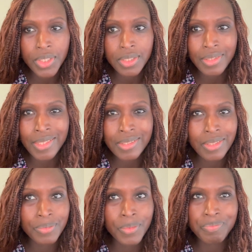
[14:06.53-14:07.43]
and
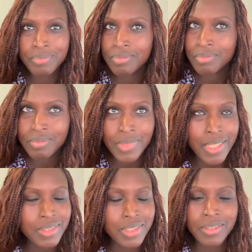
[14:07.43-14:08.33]

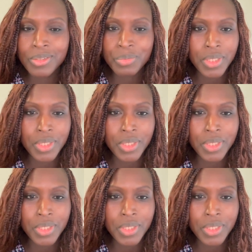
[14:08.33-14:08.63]
that didn't